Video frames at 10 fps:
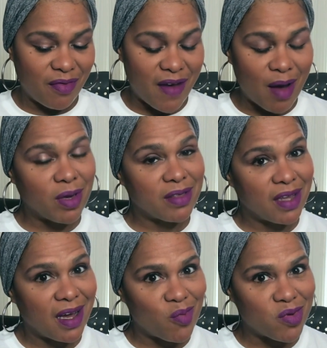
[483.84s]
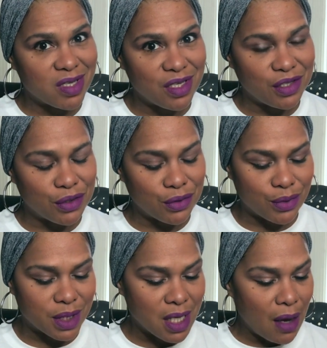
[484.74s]
fabric that I want to
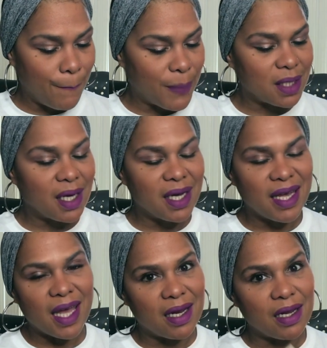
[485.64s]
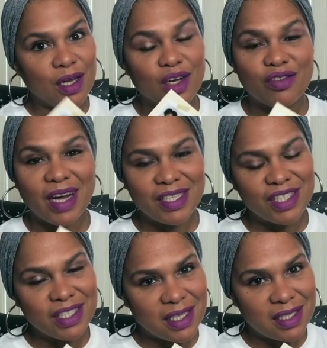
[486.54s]
use. But again,
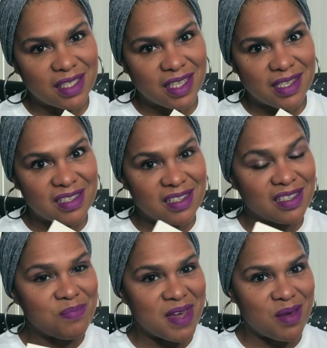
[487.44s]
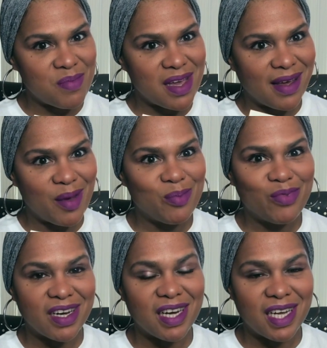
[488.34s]
congratulations to Mimi and
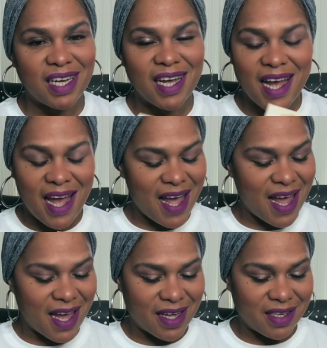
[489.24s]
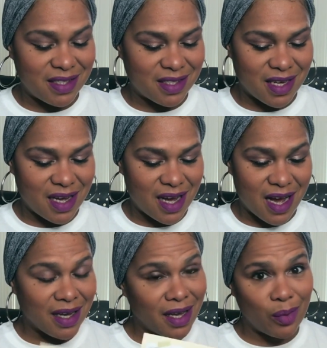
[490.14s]
Brittany. And
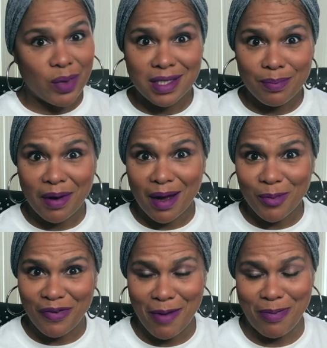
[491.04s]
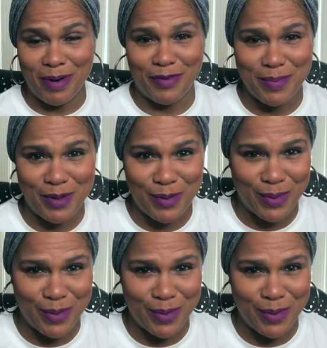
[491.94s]
I can't wait to buy more fabric from you